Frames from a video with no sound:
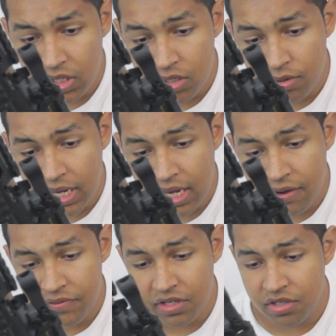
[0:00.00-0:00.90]
Then you
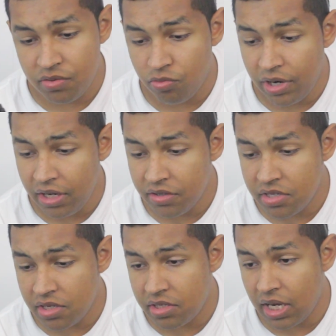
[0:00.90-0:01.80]
have these rails
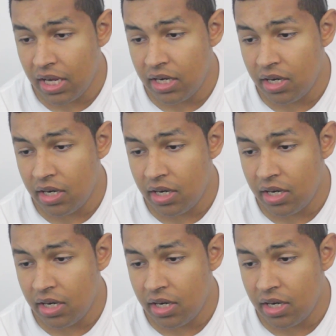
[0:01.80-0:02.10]
on the side